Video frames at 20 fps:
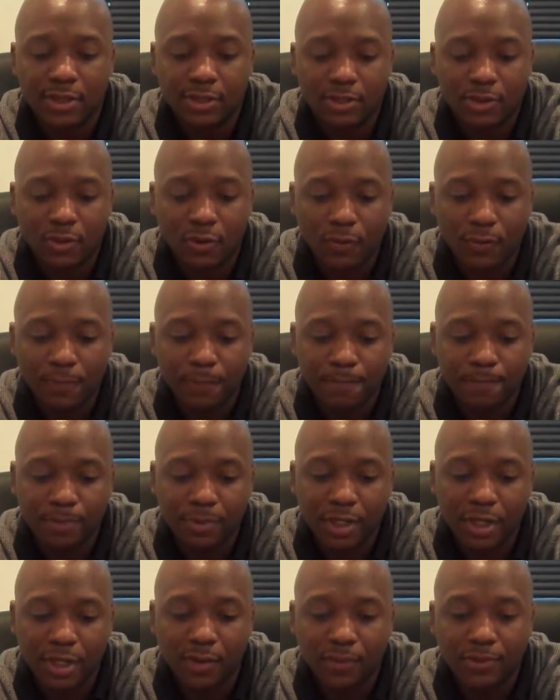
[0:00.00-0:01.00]
So
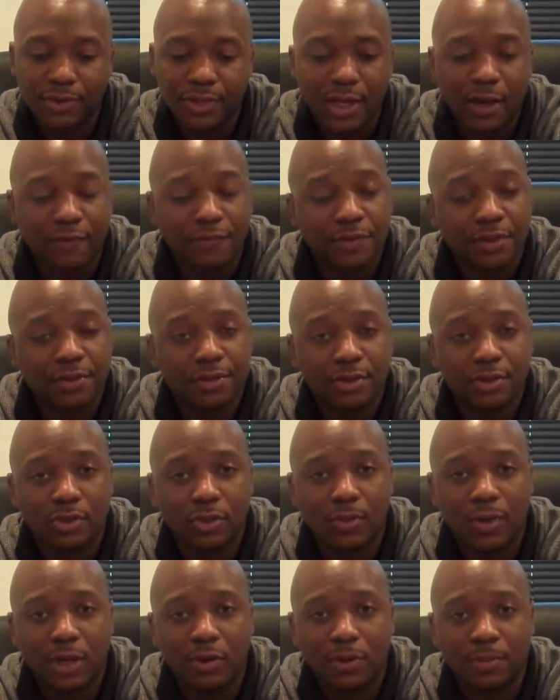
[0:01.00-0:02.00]
without further
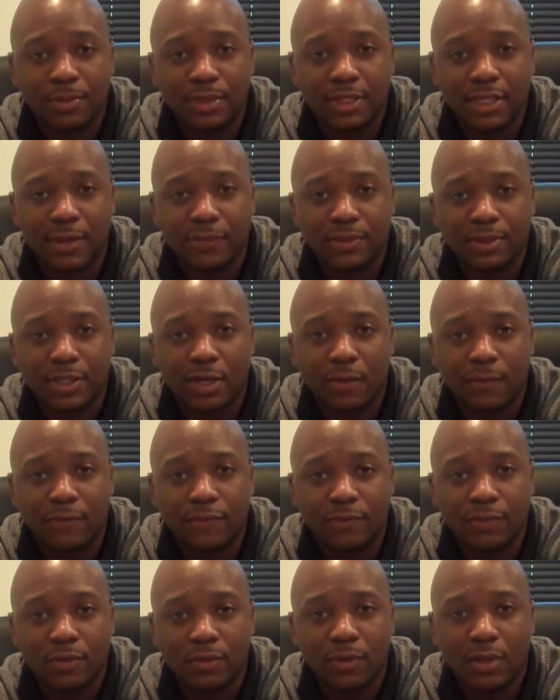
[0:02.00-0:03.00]
ado, I hope that was
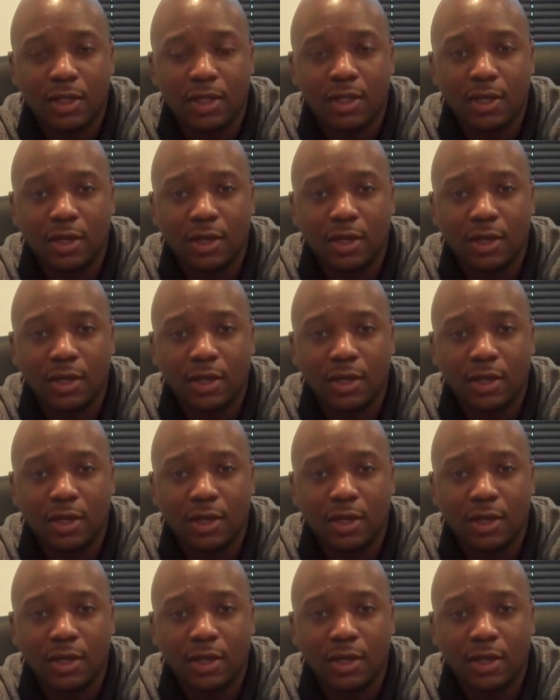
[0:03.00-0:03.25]
helpful.